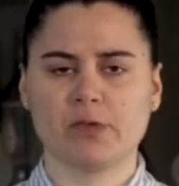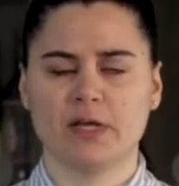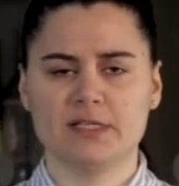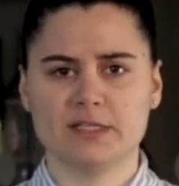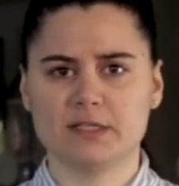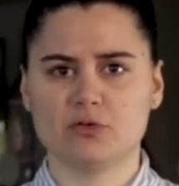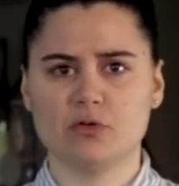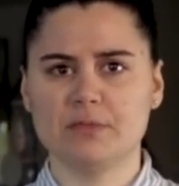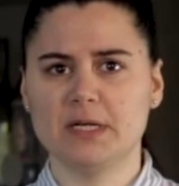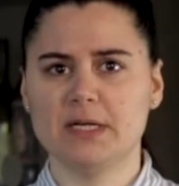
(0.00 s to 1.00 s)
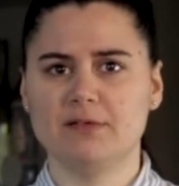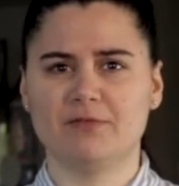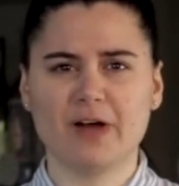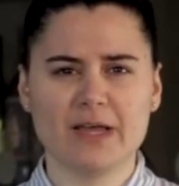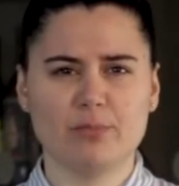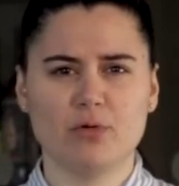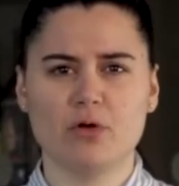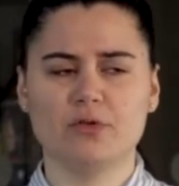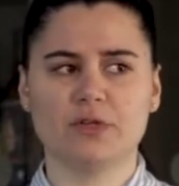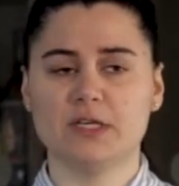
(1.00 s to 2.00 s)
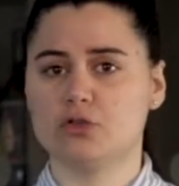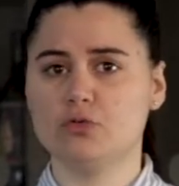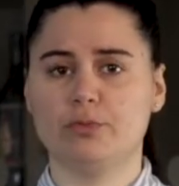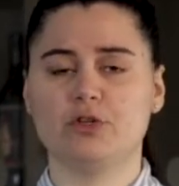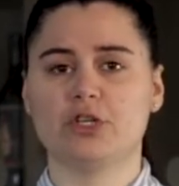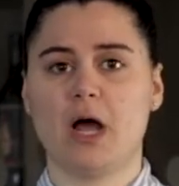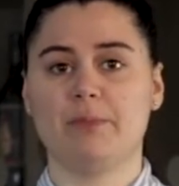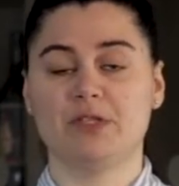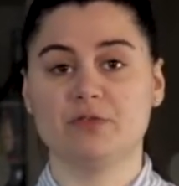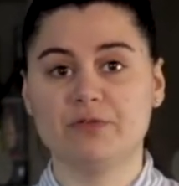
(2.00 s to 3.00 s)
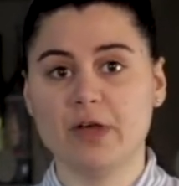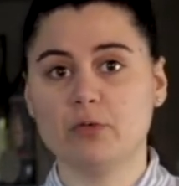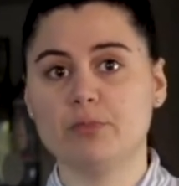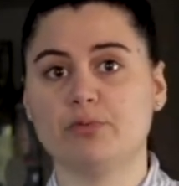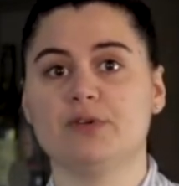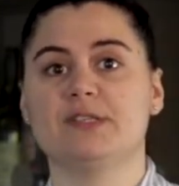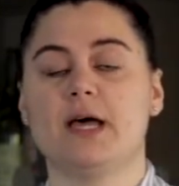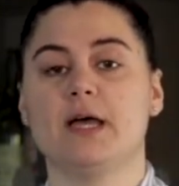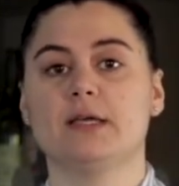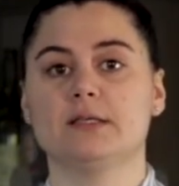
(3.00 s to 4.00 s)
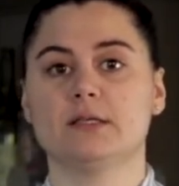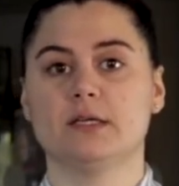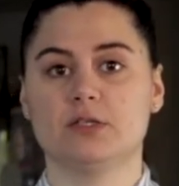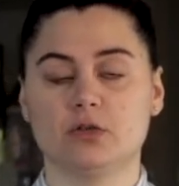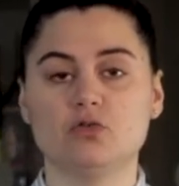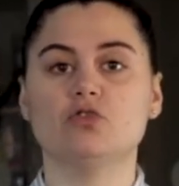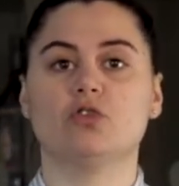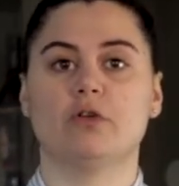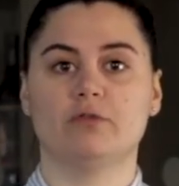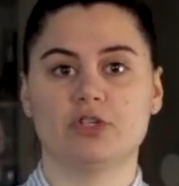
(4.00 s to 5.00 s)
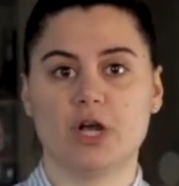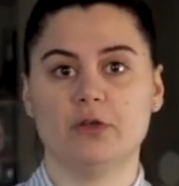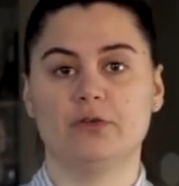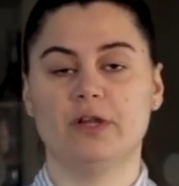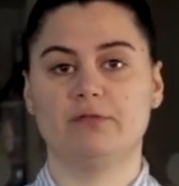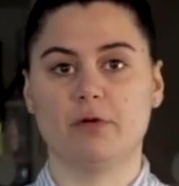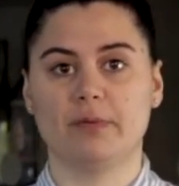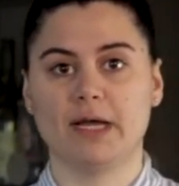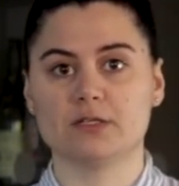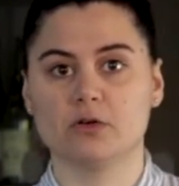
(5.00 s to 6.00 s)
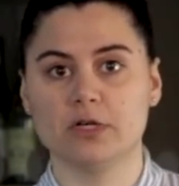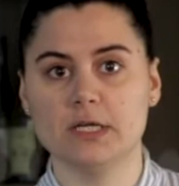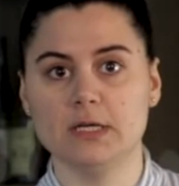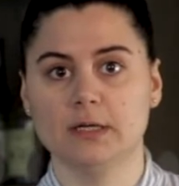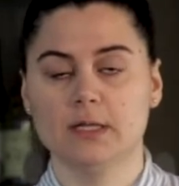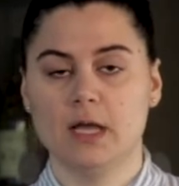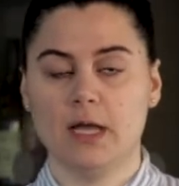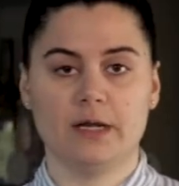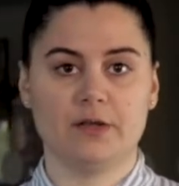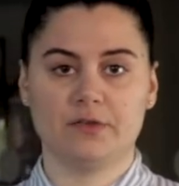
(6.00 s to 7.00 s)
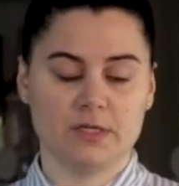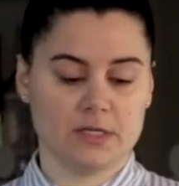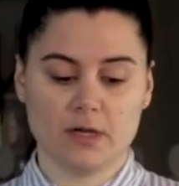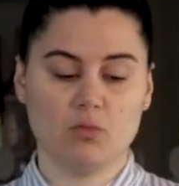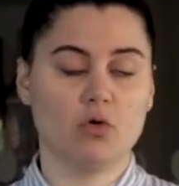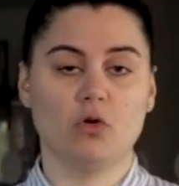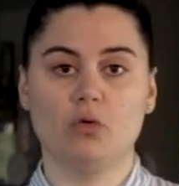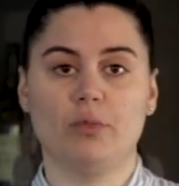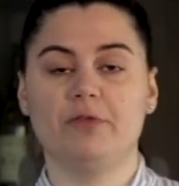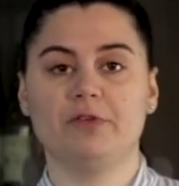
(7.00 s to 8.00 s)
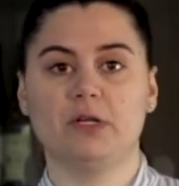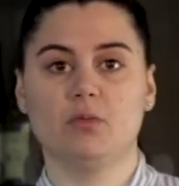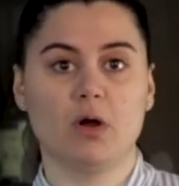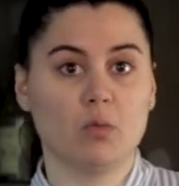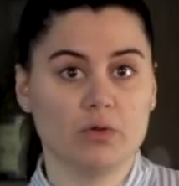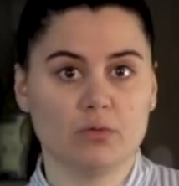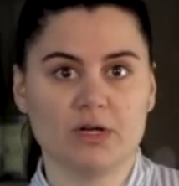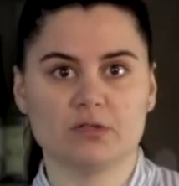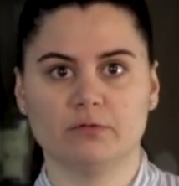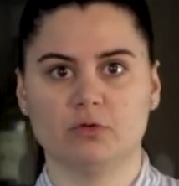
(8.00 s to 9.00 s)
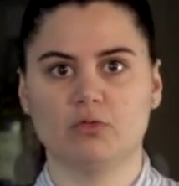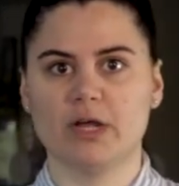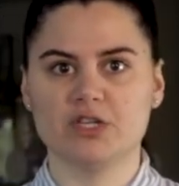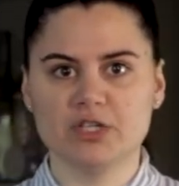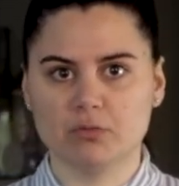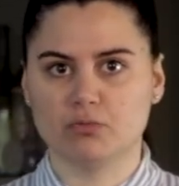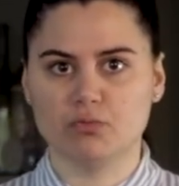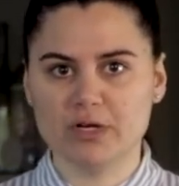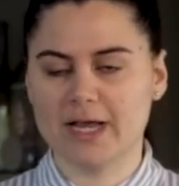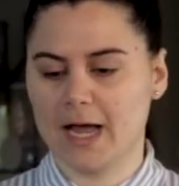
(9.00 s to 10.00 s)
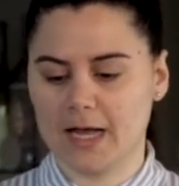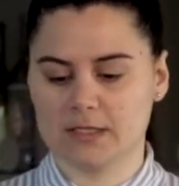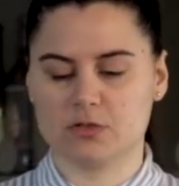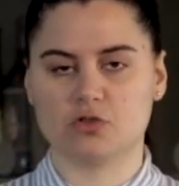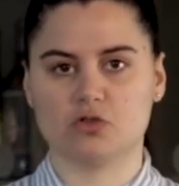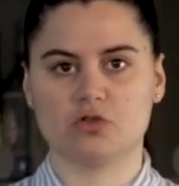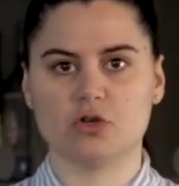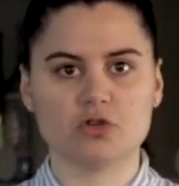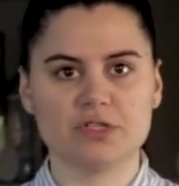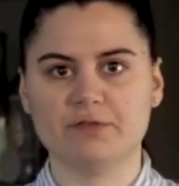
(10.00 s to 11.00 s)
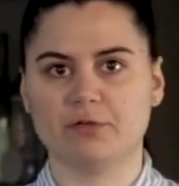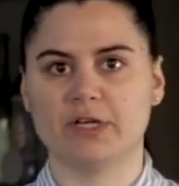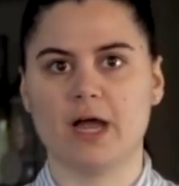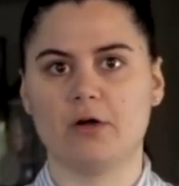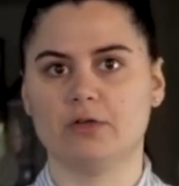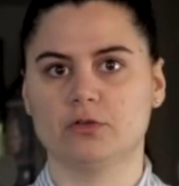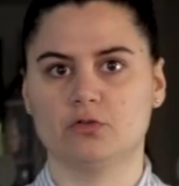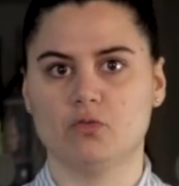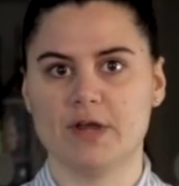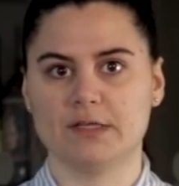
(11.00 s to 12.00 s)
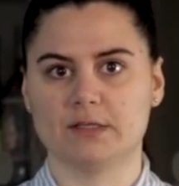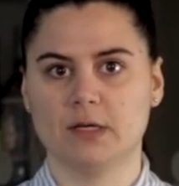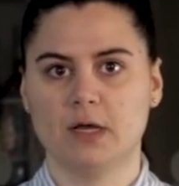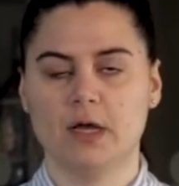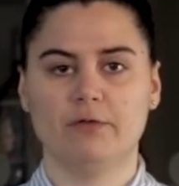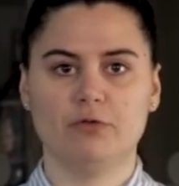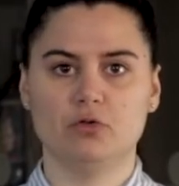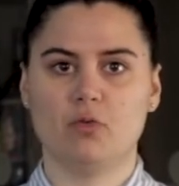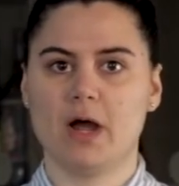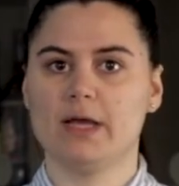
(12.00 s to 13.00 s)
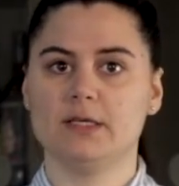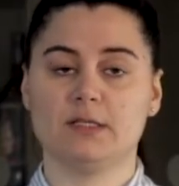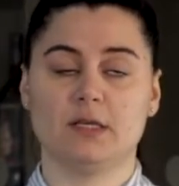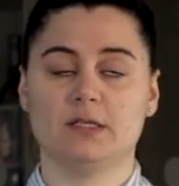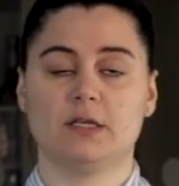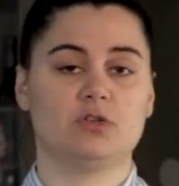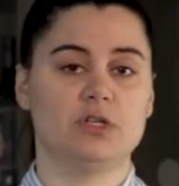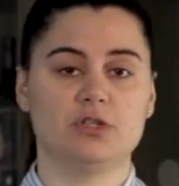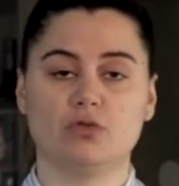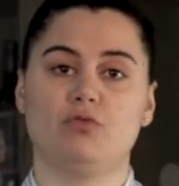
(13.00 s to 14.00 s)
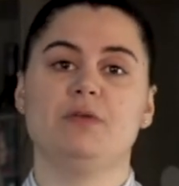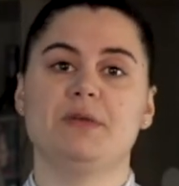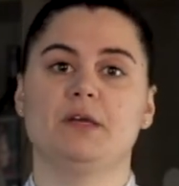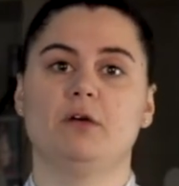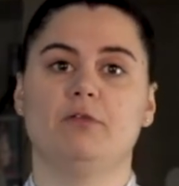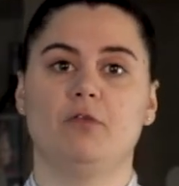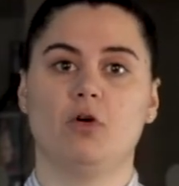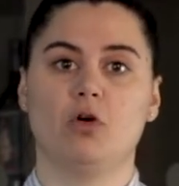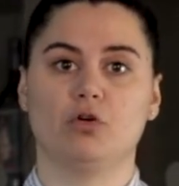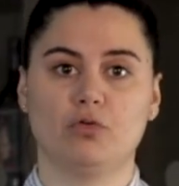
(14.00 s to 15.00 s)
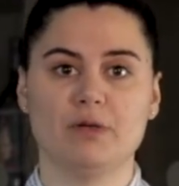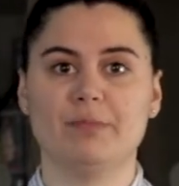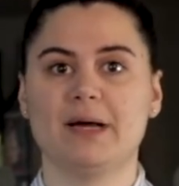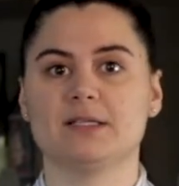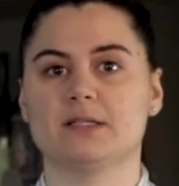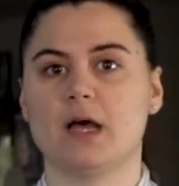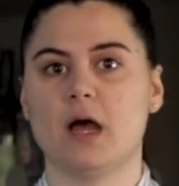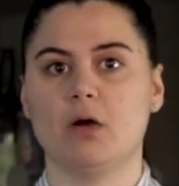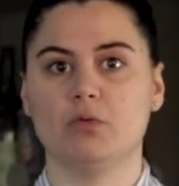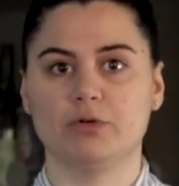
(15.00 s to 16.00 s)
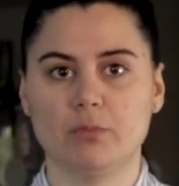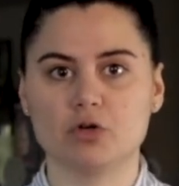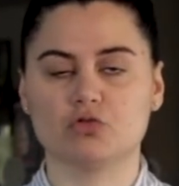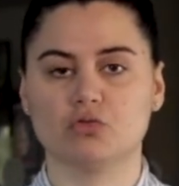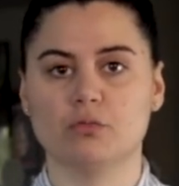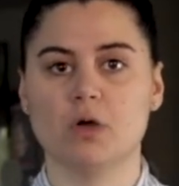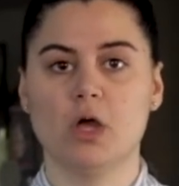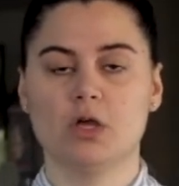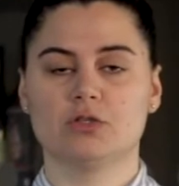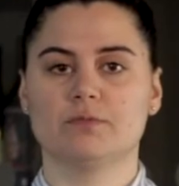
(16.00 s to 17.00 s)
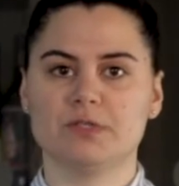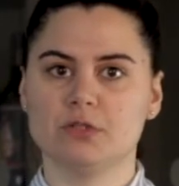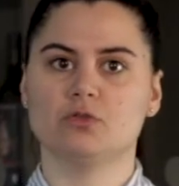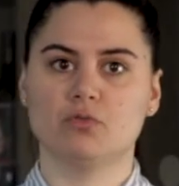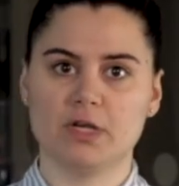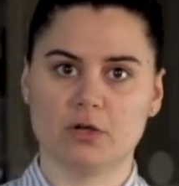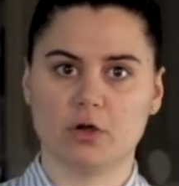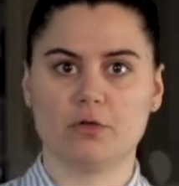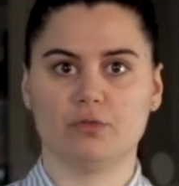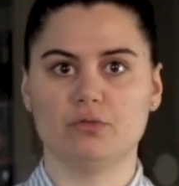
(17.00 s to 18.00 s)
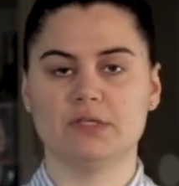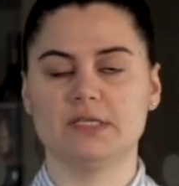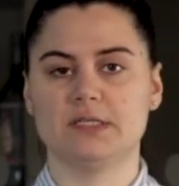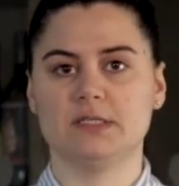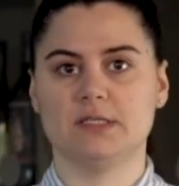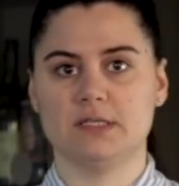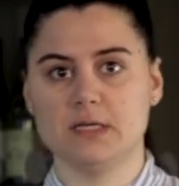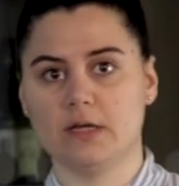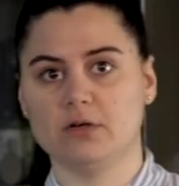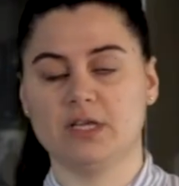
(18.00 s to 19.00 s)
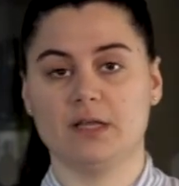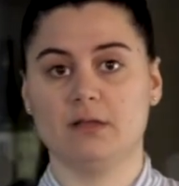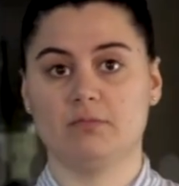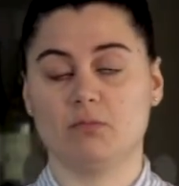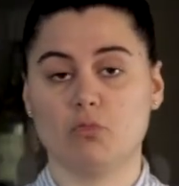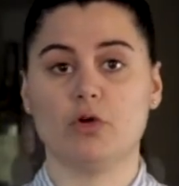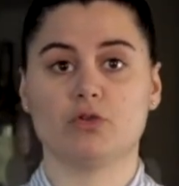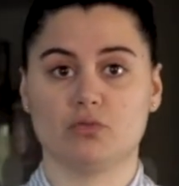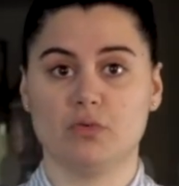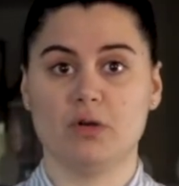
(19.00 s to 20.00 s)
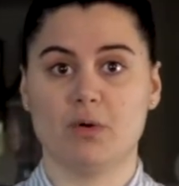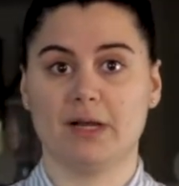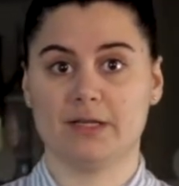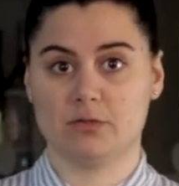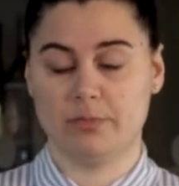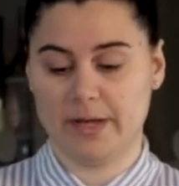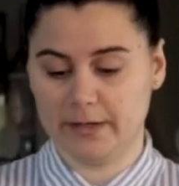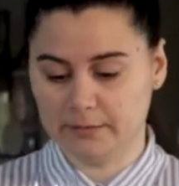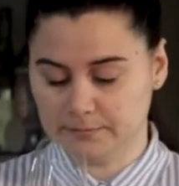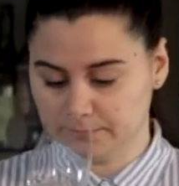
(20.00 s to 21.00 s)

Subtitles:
It's extremely vibrant, it's super sharp, it's a very precise execution of a Chardonnay from Gascony, and I think it will go perfectly well with the rest of the range. It really has such a different character to it. Food-wise, it's actually screaming for cream pasta with mushroom, something to really cut through the acidity, and again, works really well as a pair.